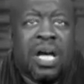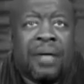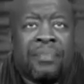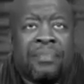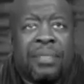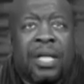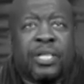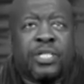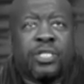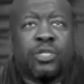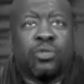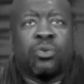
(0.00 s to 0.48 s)

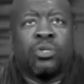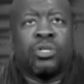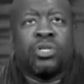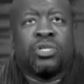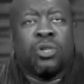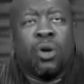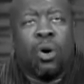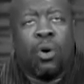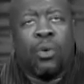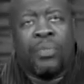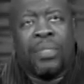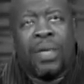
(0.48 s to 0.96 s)
that you will
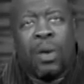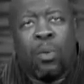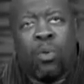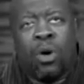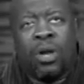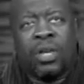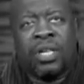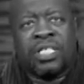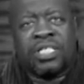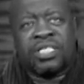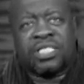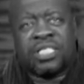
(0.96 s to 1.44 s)
know that
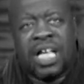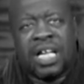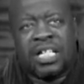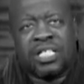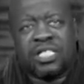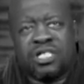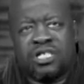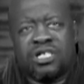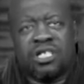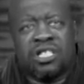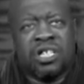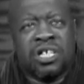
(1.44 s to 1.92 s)
what is
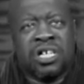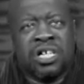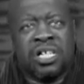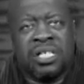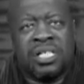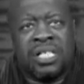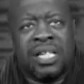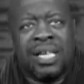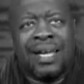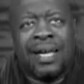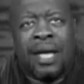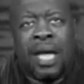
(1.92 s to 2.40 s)
that good,